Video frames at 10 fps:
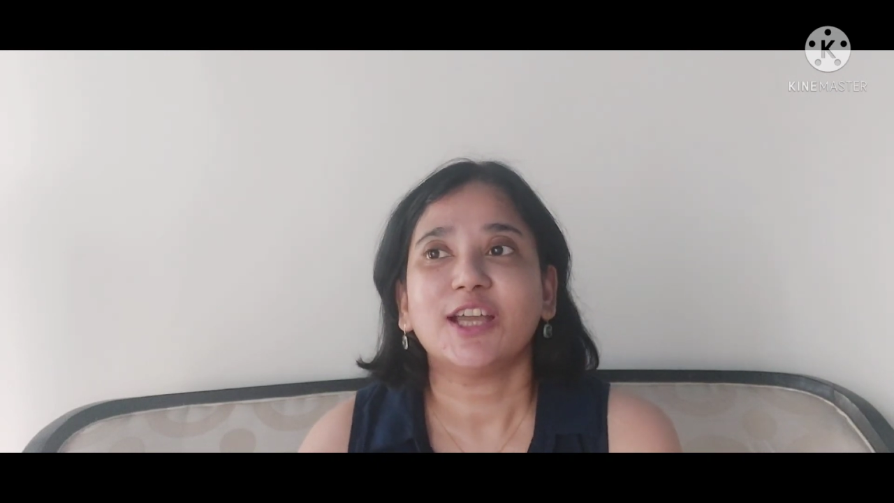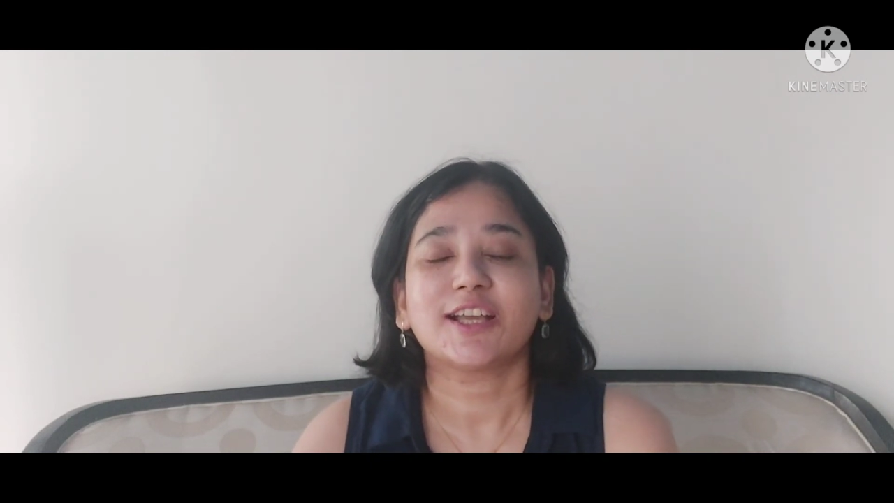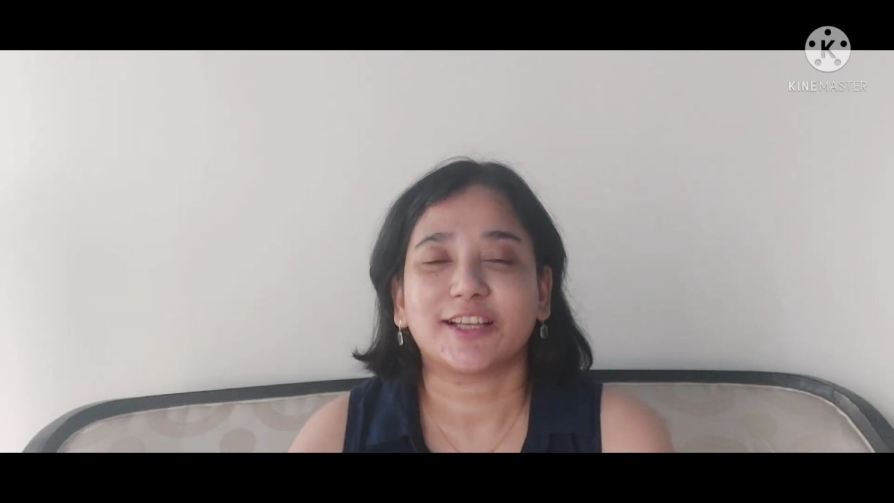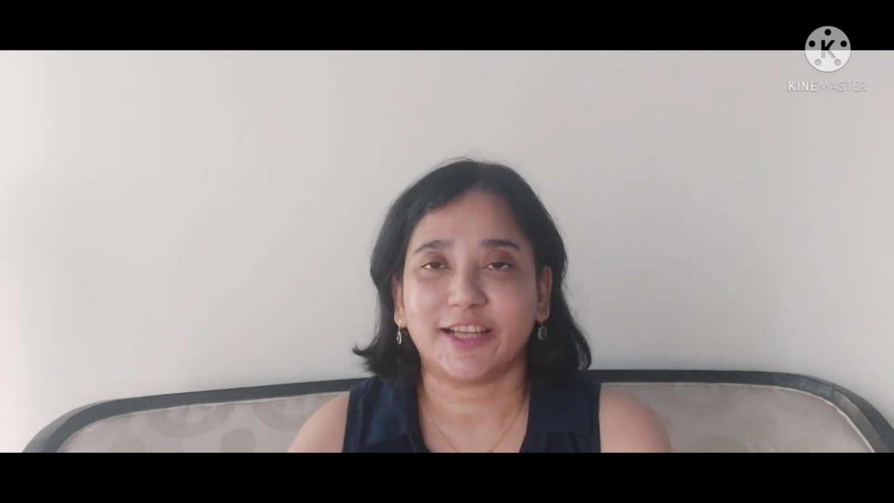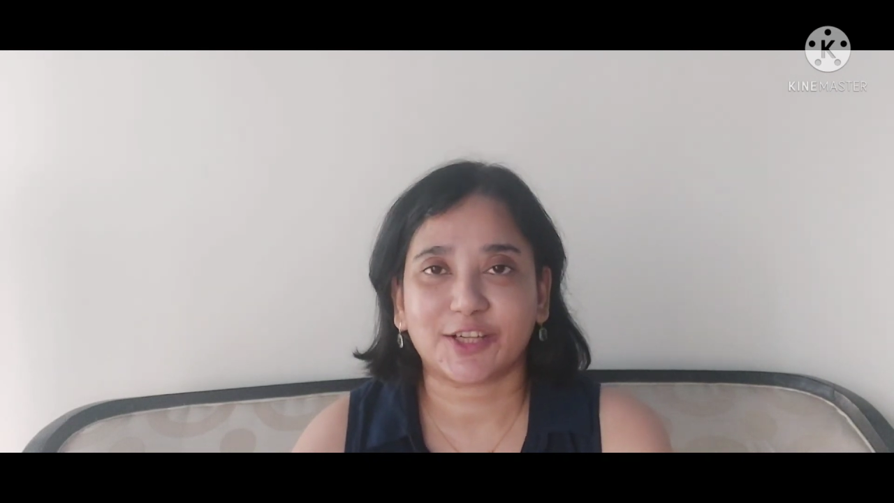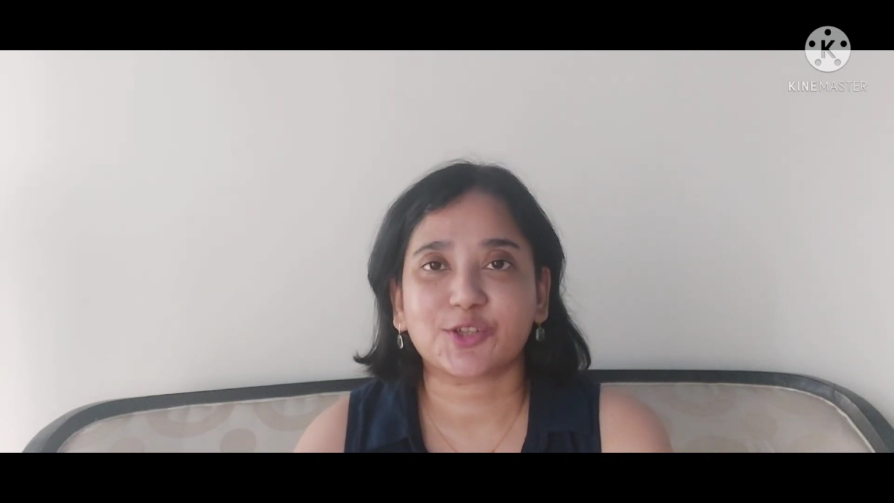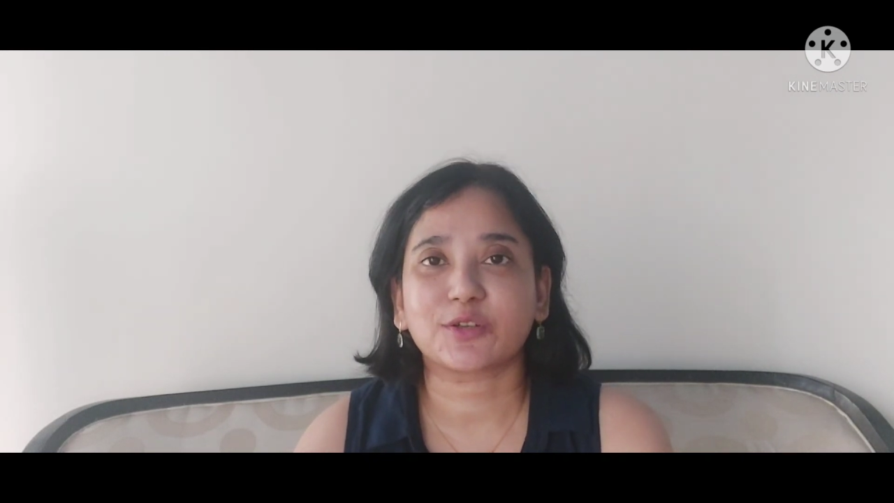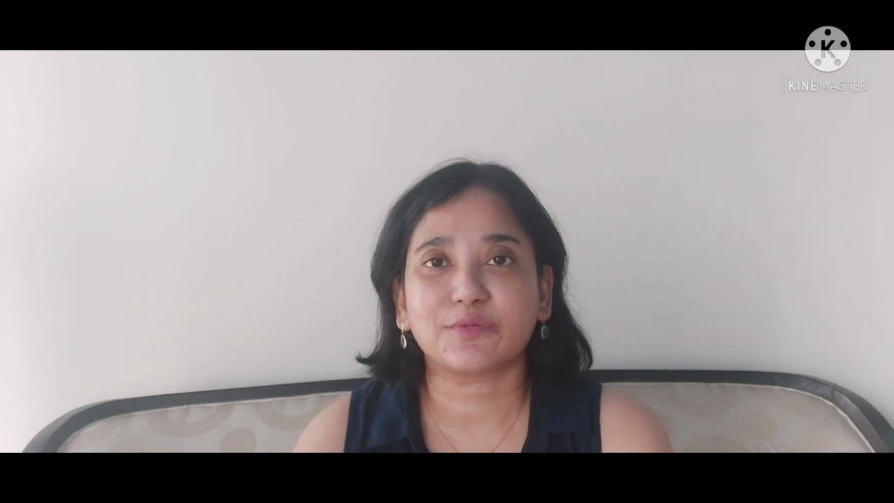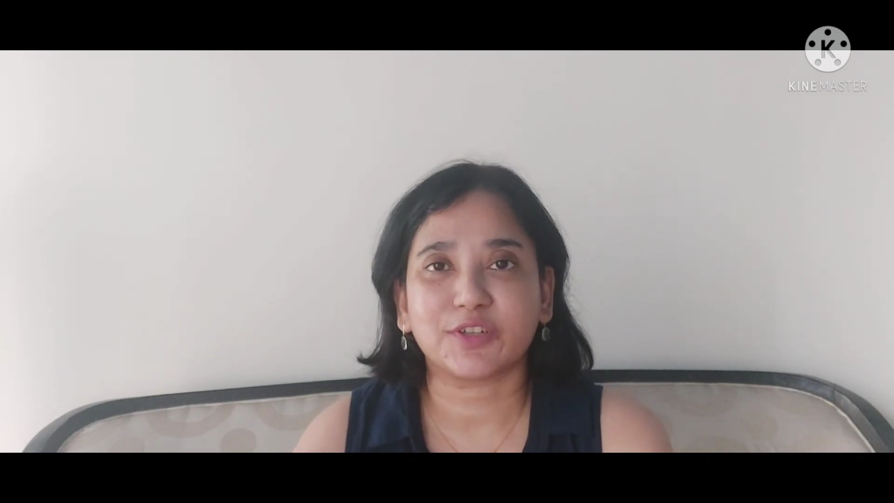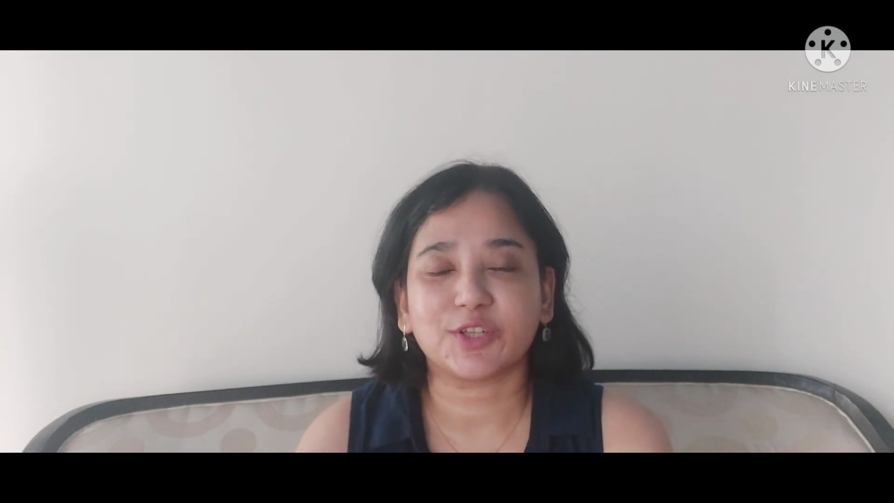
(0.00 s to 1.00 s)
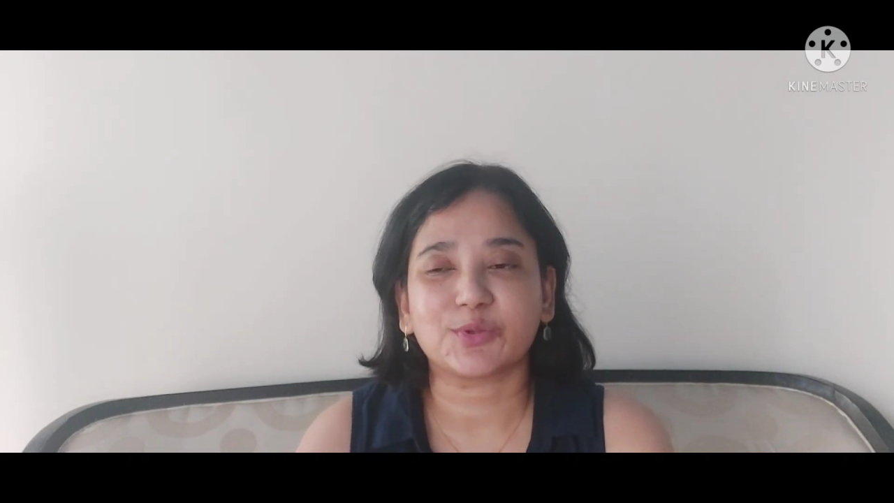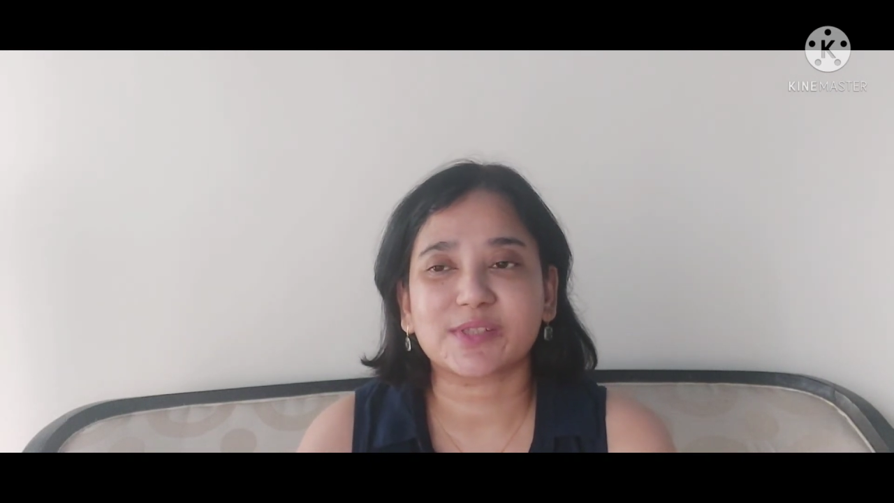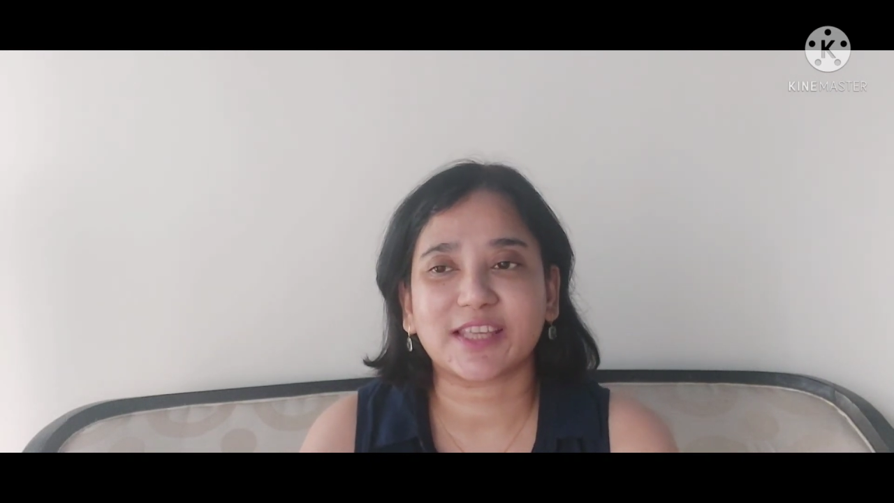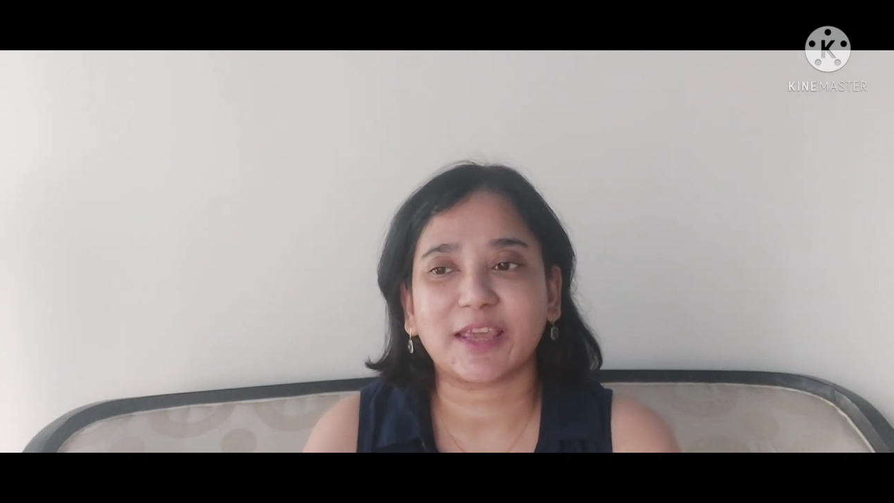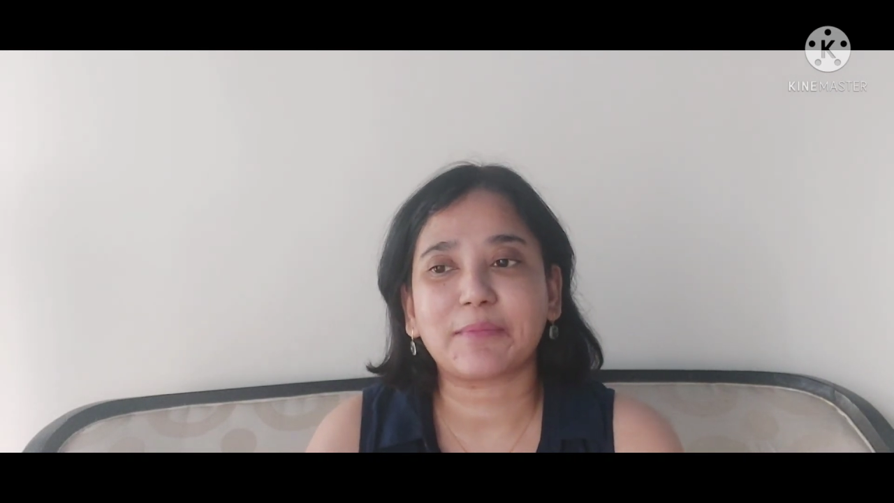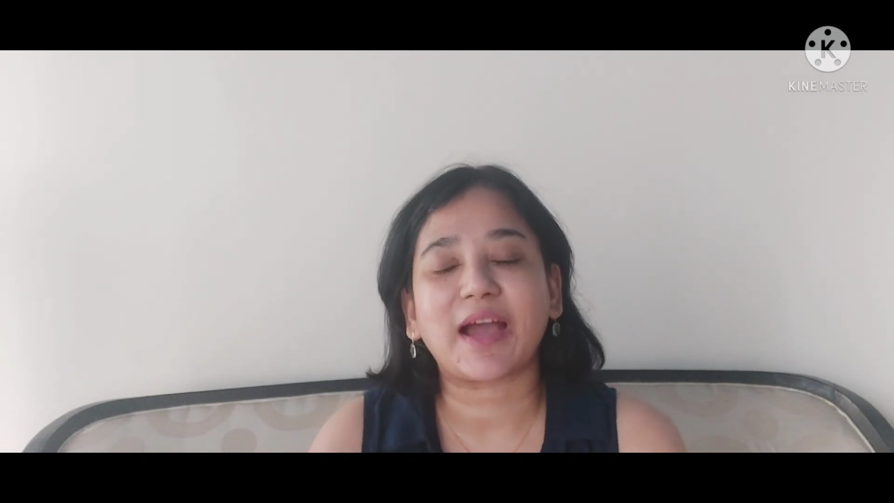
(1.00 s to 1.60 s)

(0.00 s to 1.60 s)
collection videos came.